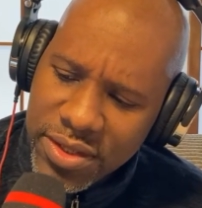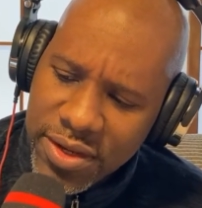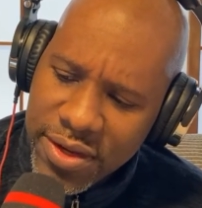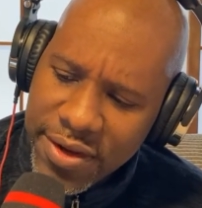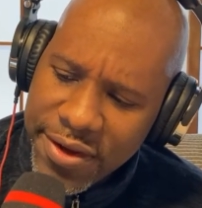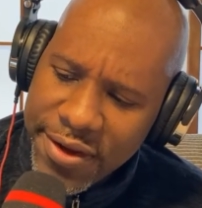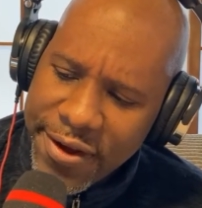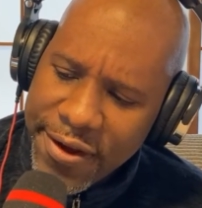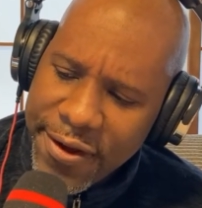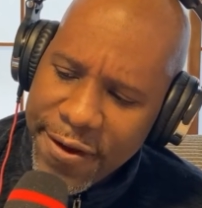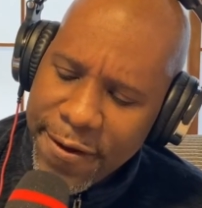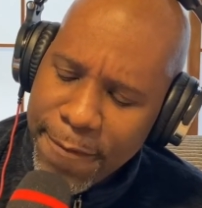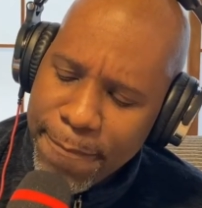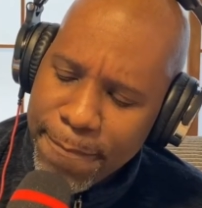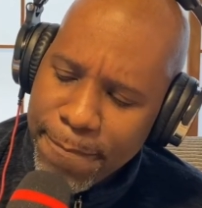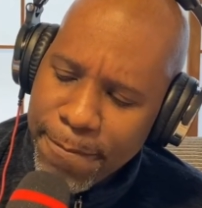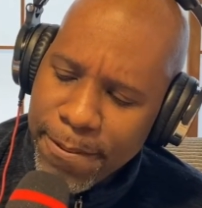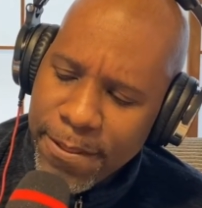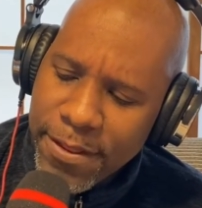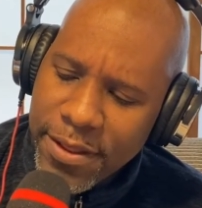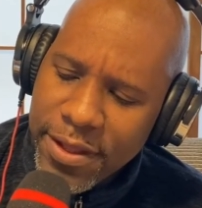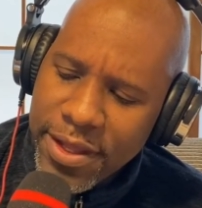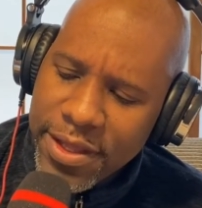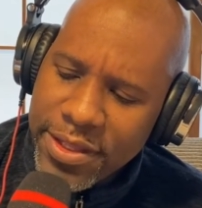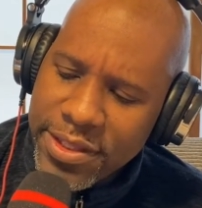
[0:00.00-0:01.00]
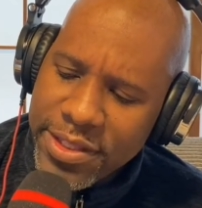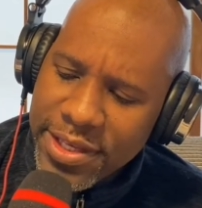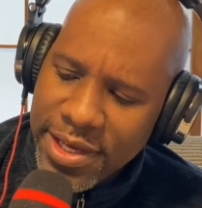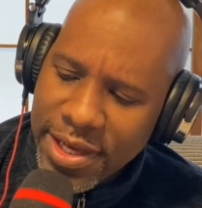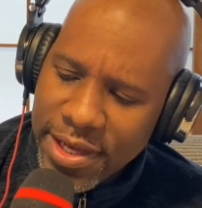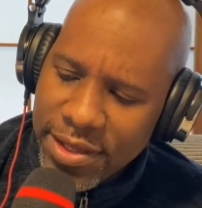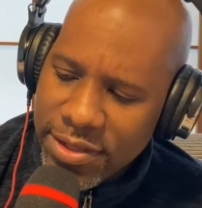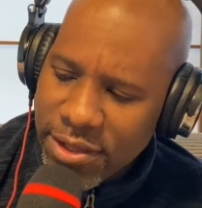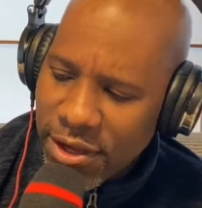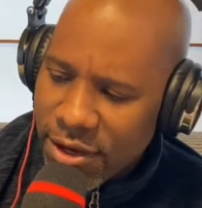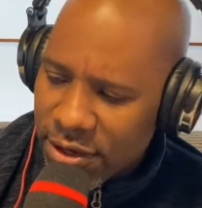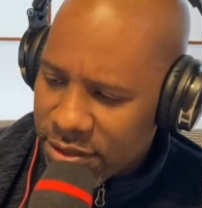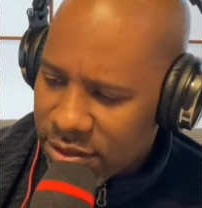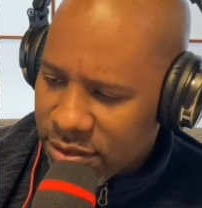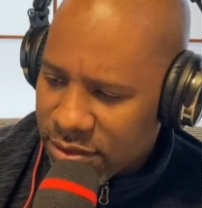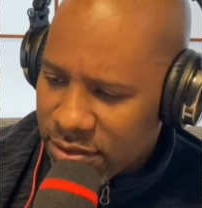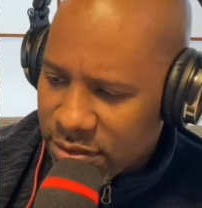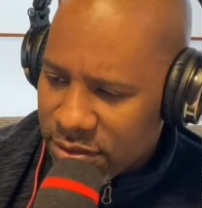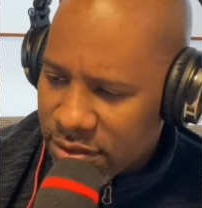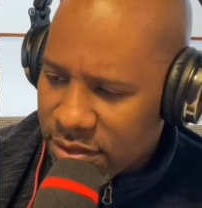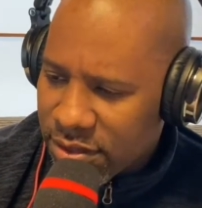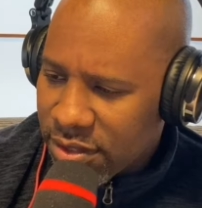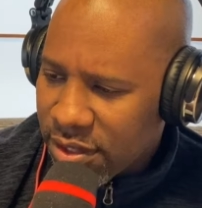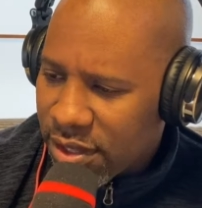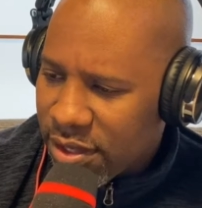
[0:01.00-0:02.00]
Again, check out the article.